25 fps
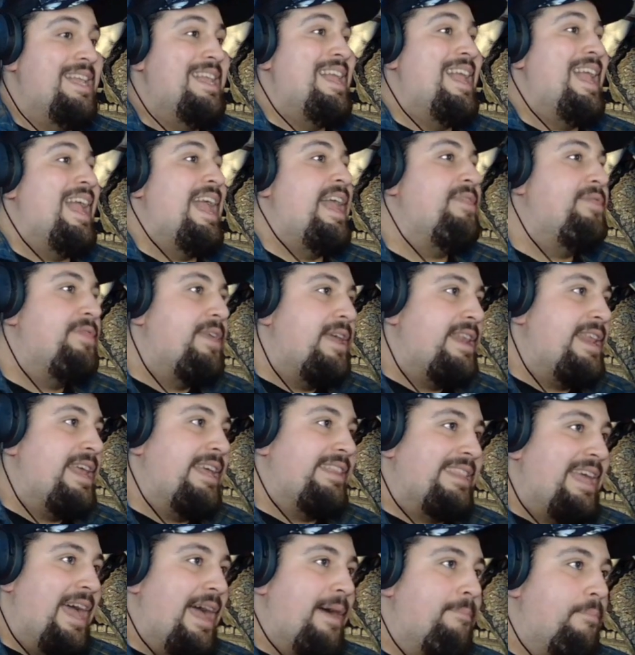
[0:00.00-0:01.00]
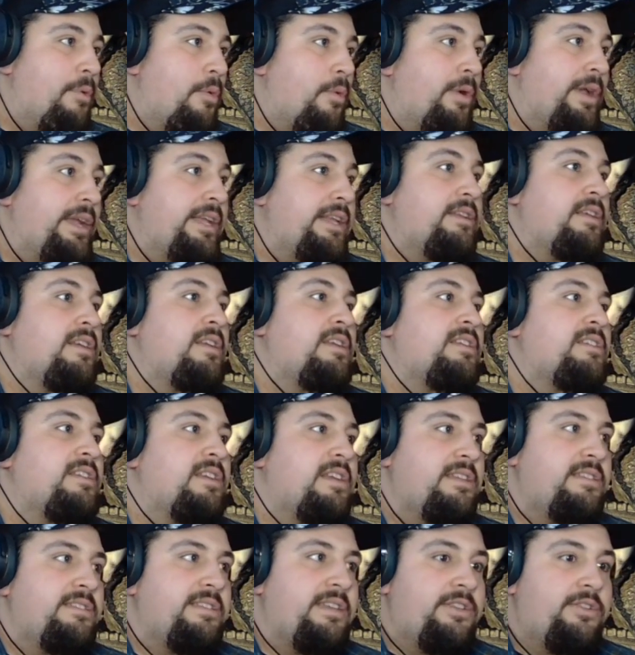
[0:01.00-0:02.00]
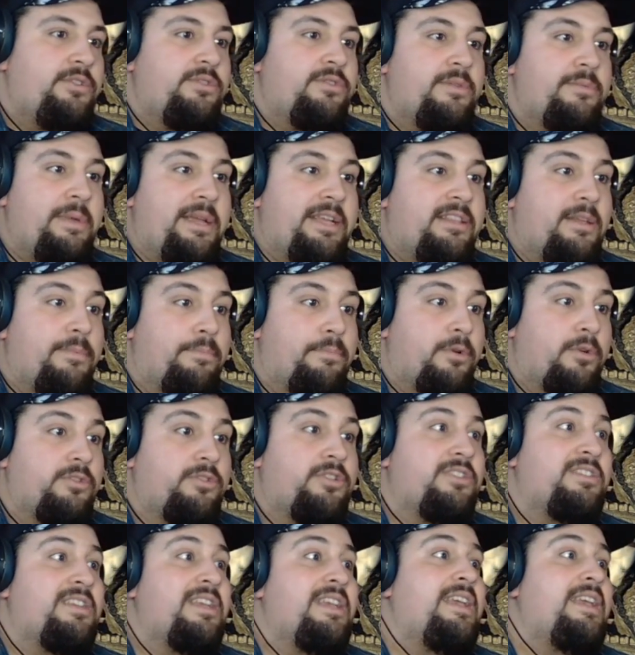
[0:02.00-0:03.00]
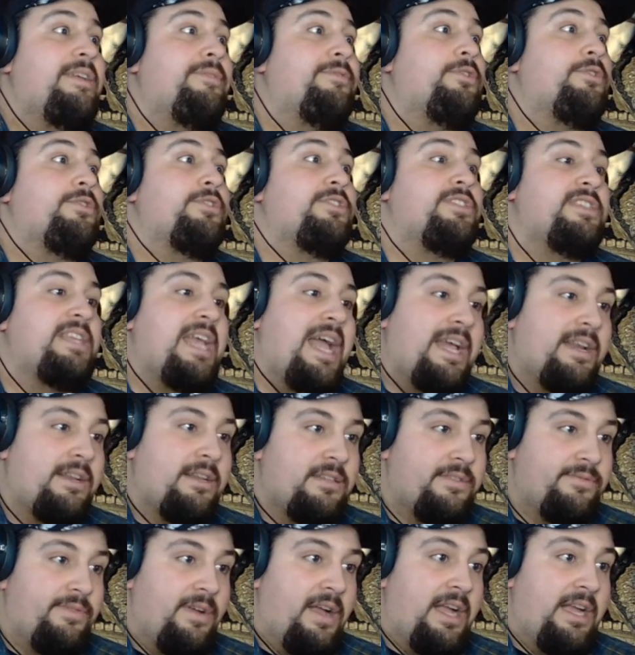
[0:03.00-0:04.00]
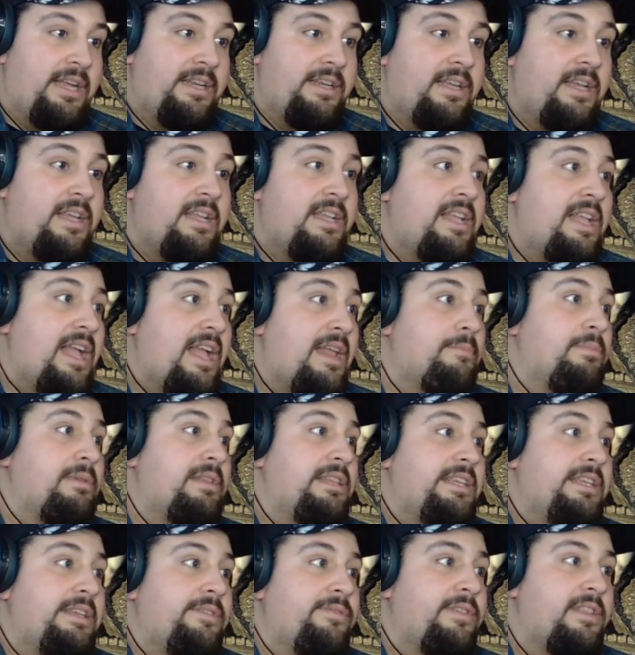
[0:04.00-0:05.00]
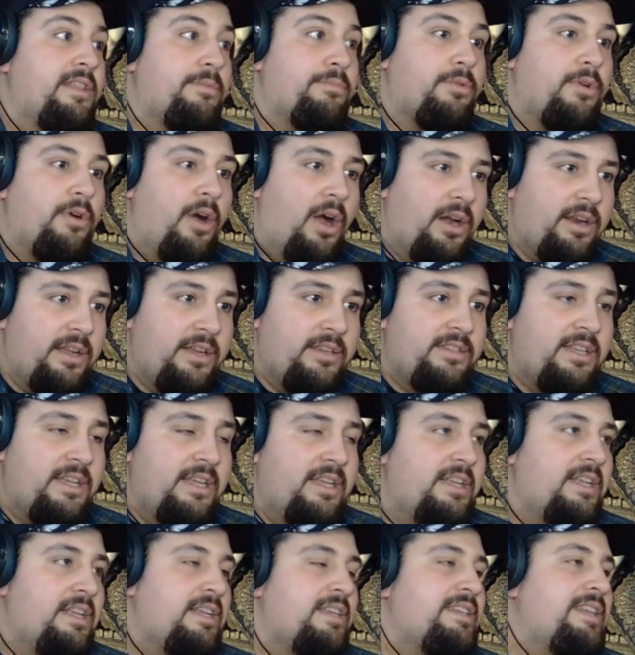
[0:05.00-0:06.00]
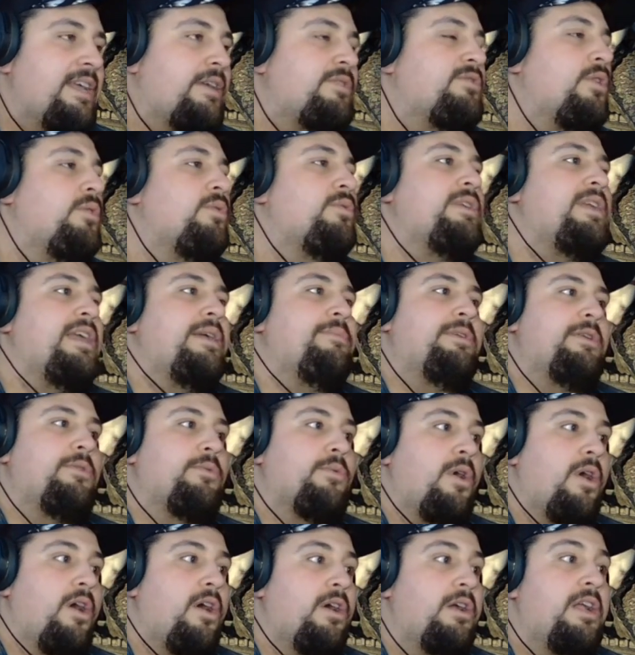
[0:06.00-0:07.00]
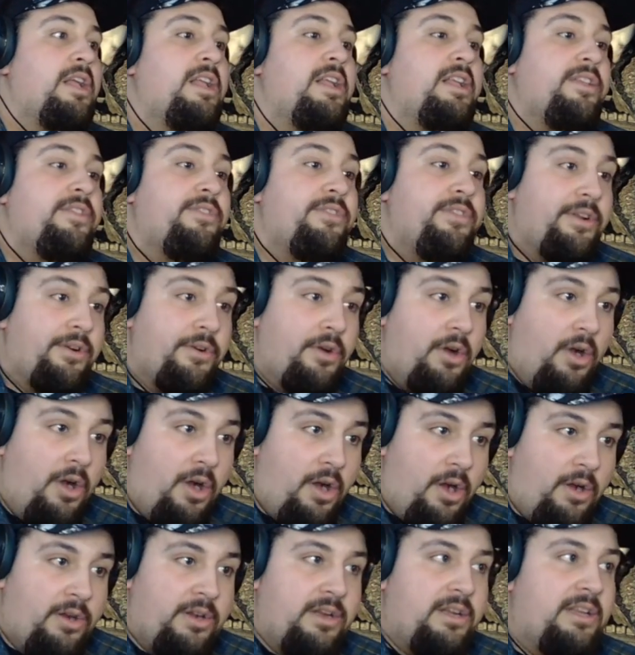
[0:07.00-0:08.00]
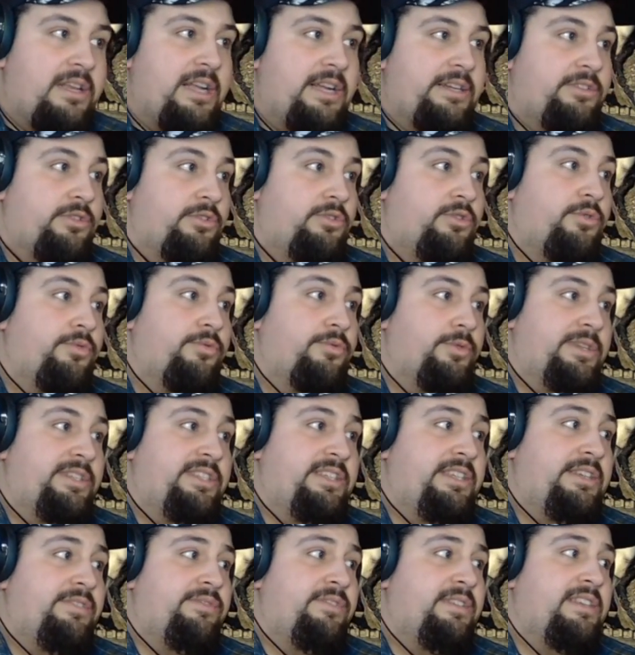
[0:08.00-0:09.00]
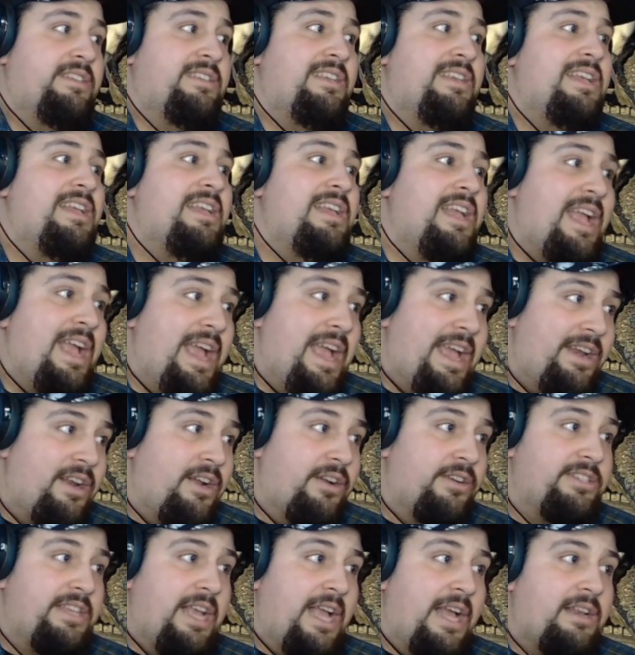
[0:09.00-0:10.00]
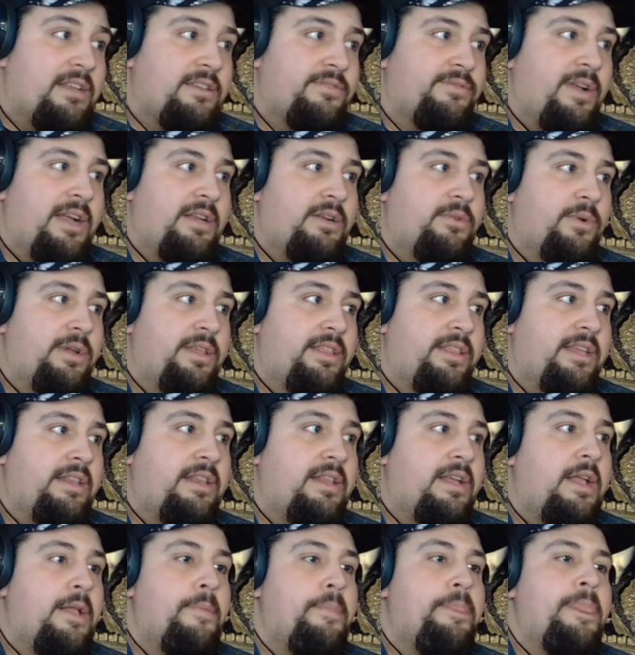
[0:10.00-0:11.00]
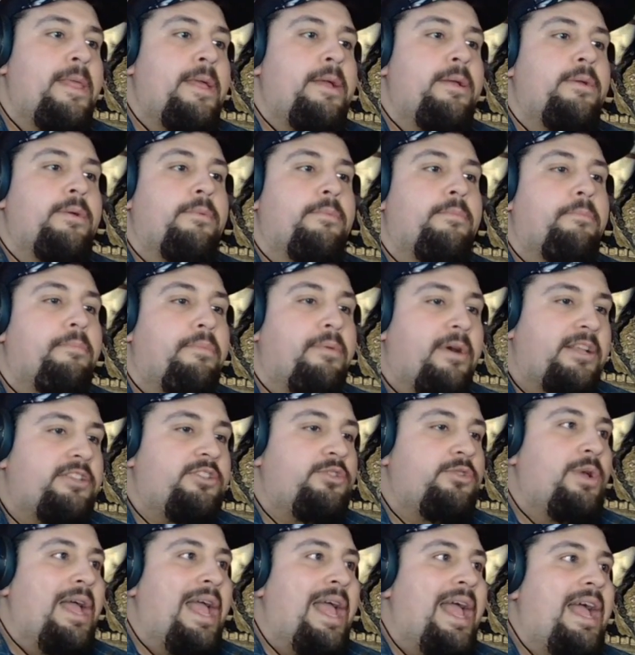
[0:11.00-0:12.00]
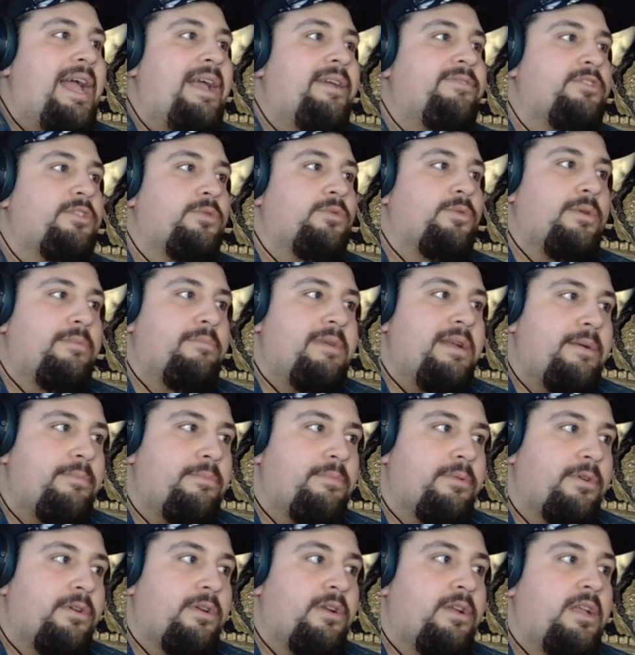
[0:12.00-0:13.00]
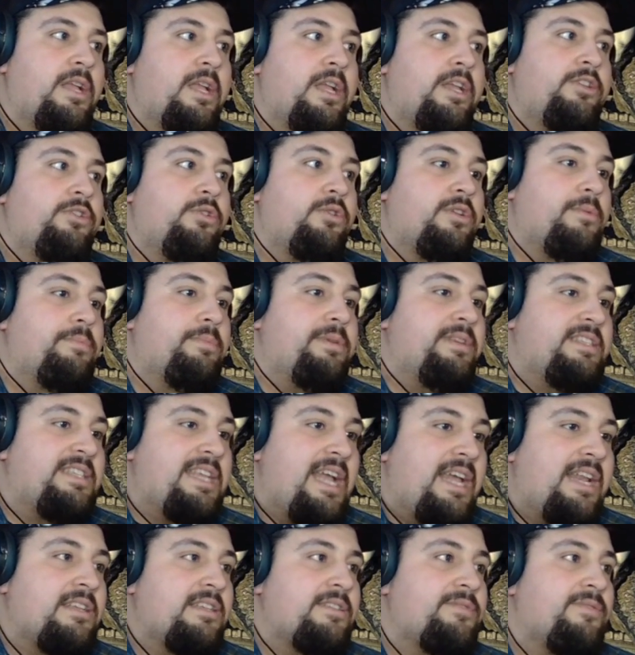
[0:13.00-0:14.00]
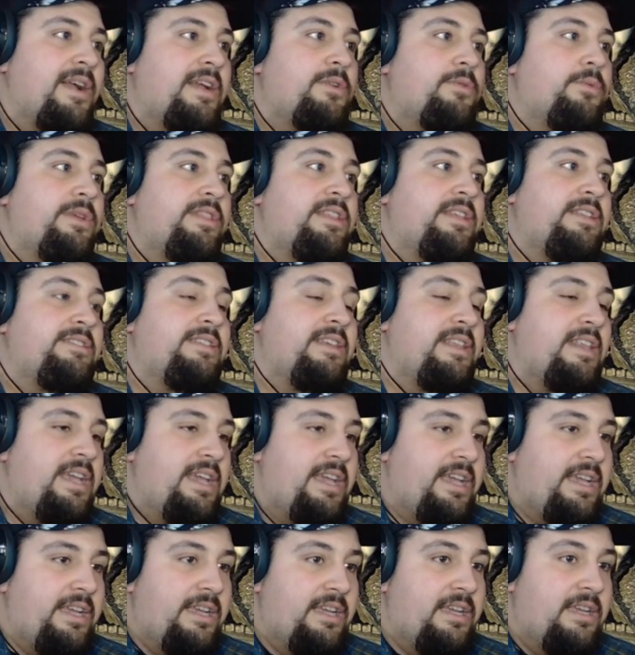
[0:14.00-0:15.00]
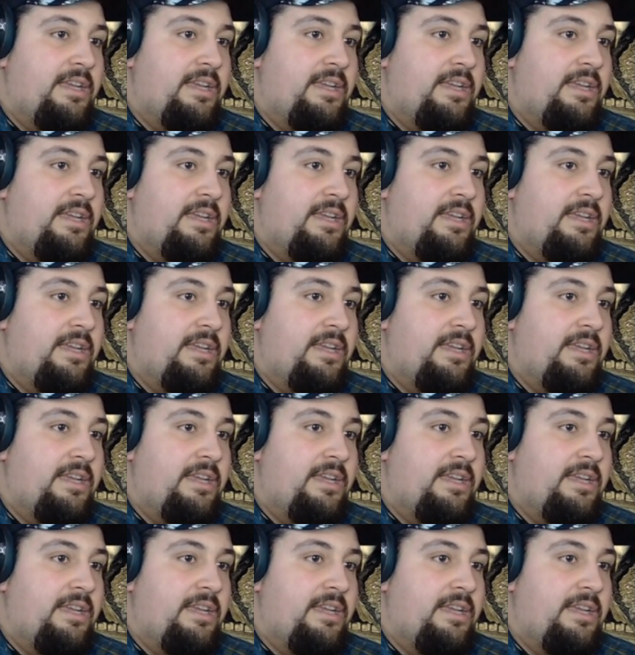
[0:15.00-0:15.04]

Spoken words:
And then at that point, continue to make the purchase if you're satisfied and believe in the product. Now, don't get me wrong. There are collectors who've received this and are satisfied with it. But you have to remember, you could be satisfied with it today.